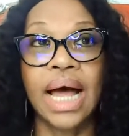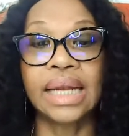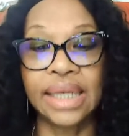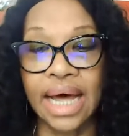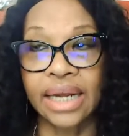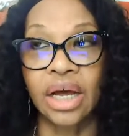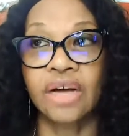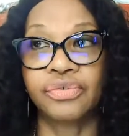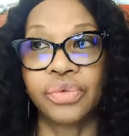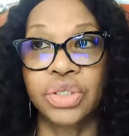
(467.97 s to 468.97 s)
a lot
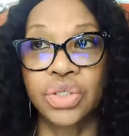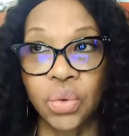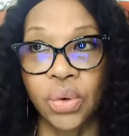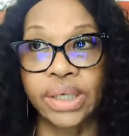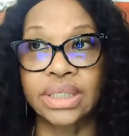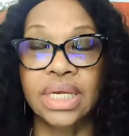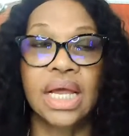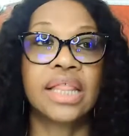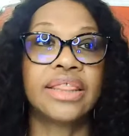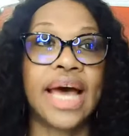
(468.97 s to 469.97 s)
of resorts
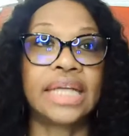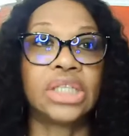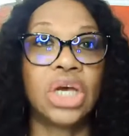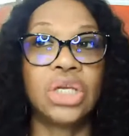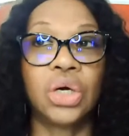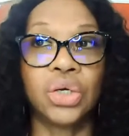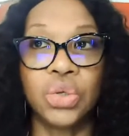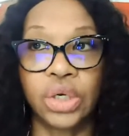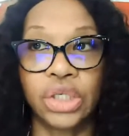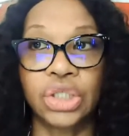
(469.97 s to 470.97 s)
that,
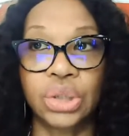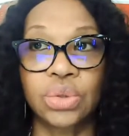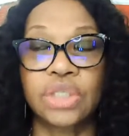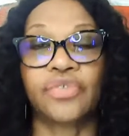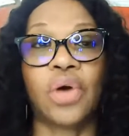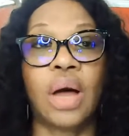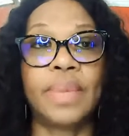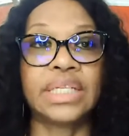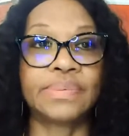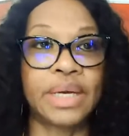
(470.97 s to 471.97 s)
you can choose
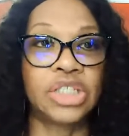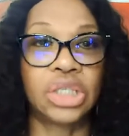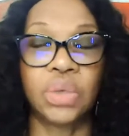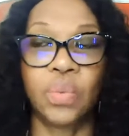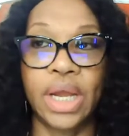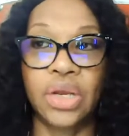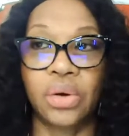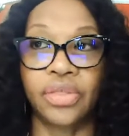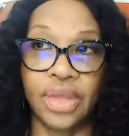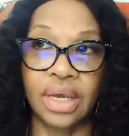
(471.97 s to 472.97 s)
from, especially when
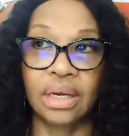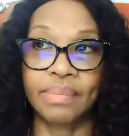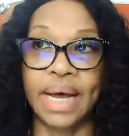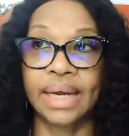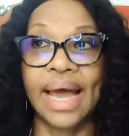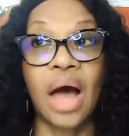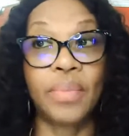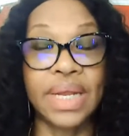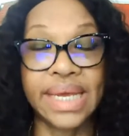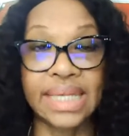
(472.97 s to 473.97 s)
you're thinking about
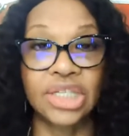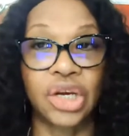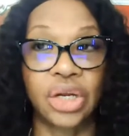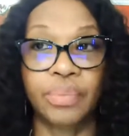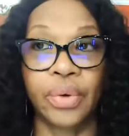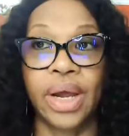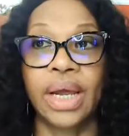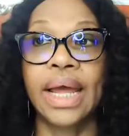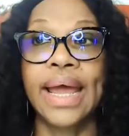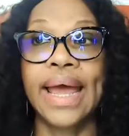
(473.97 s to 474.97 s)
how many guests you're going to
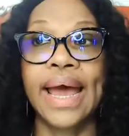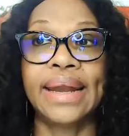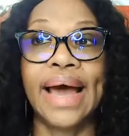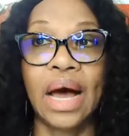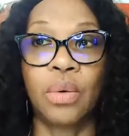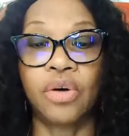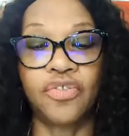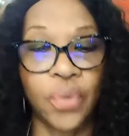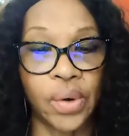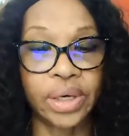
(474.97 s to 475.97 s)
bring and how
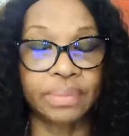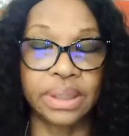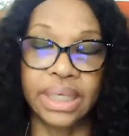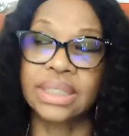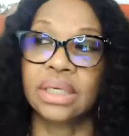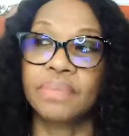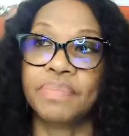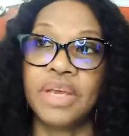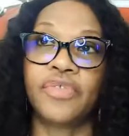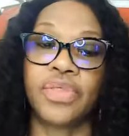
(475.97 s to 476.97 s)
affordable it's going to
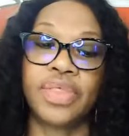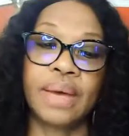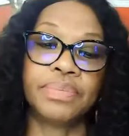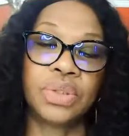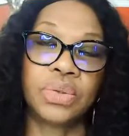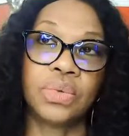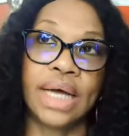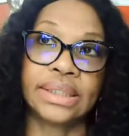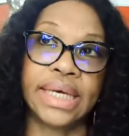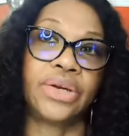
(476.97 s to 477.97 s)
be for them to
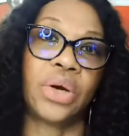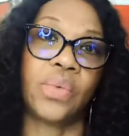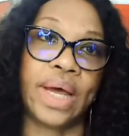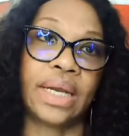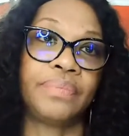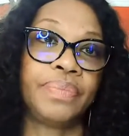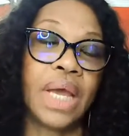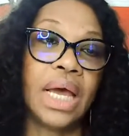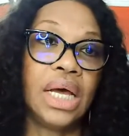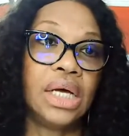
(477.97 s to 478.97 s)
attend your wedding.
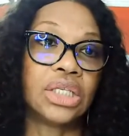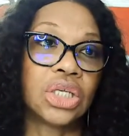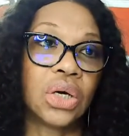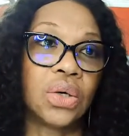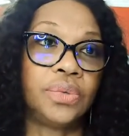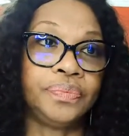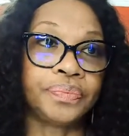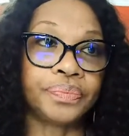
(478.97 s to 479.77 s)
So,